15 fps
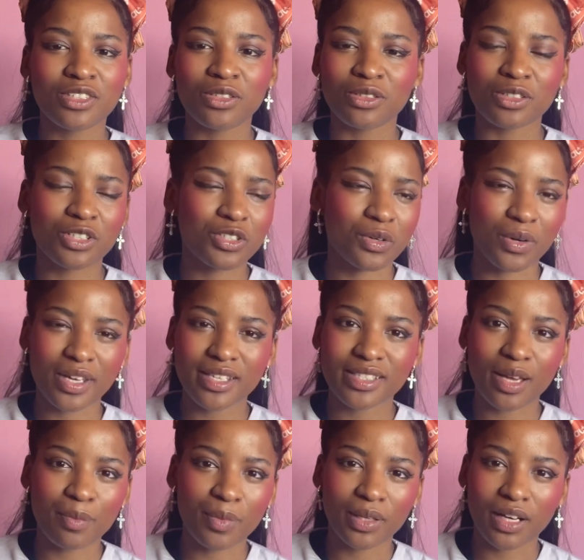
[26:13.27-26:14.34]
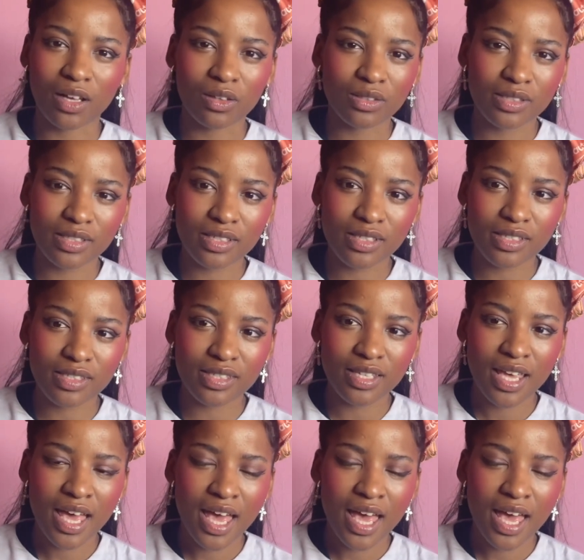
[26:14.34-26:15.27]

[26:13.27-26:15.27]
to destroy someone else's.